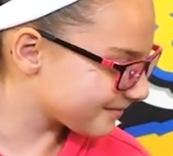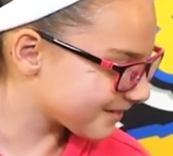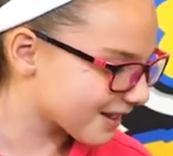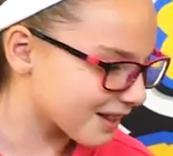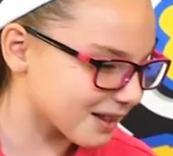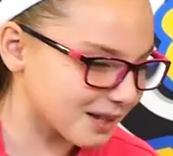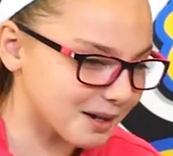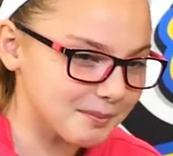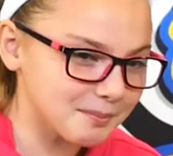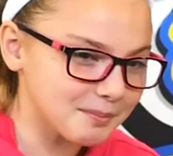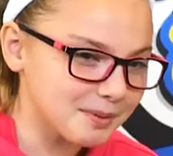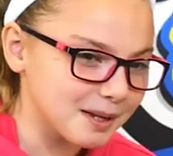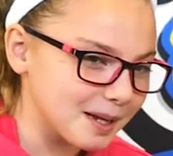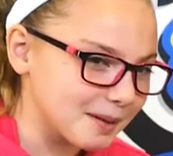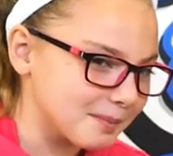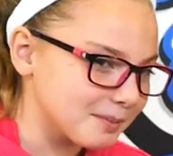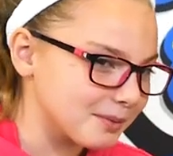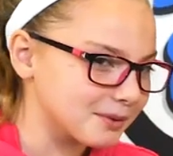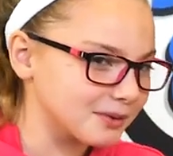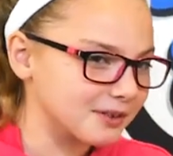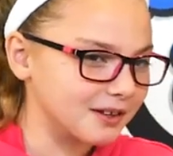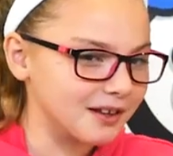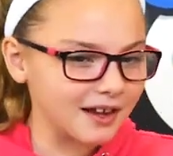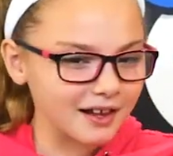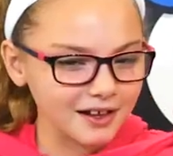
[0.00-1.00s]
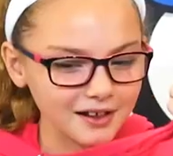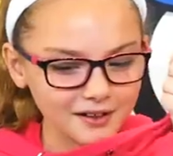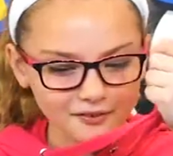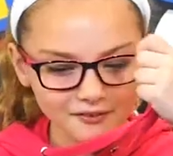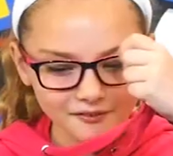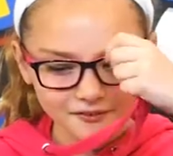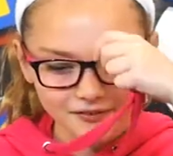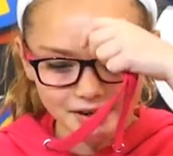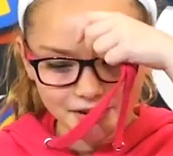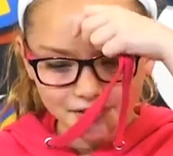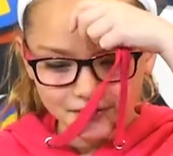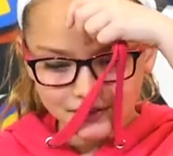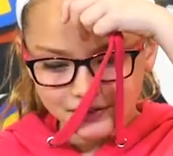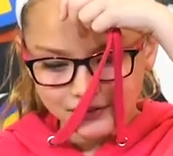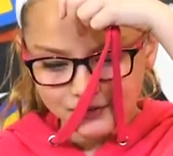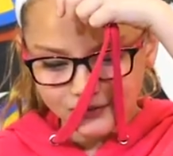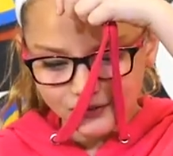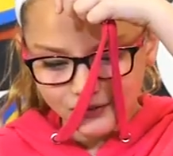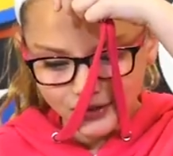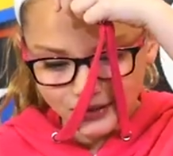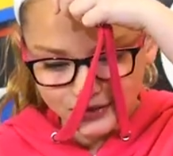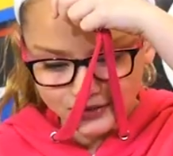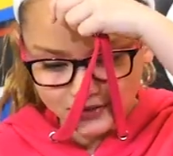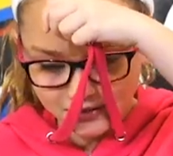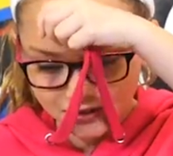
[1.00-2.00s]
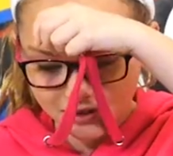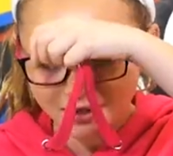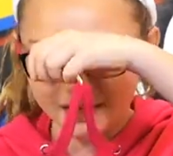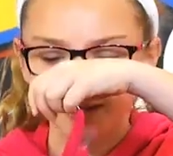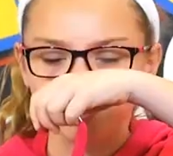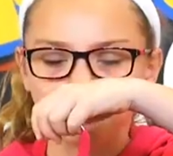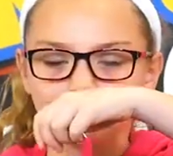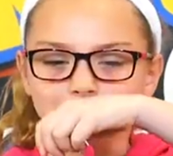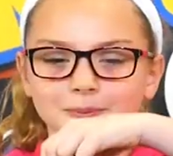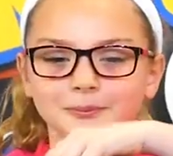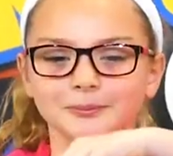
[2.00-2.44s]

Some people take a Yeah, some people time. take.